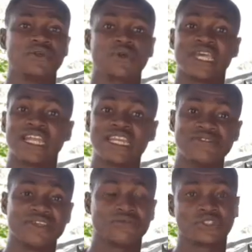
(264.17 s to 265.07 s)
you can
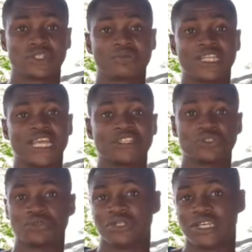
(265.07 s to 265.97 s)
leave them for something like
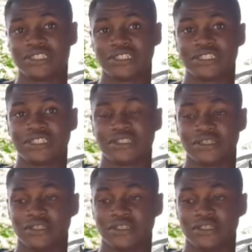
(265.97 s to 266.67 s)
2 days.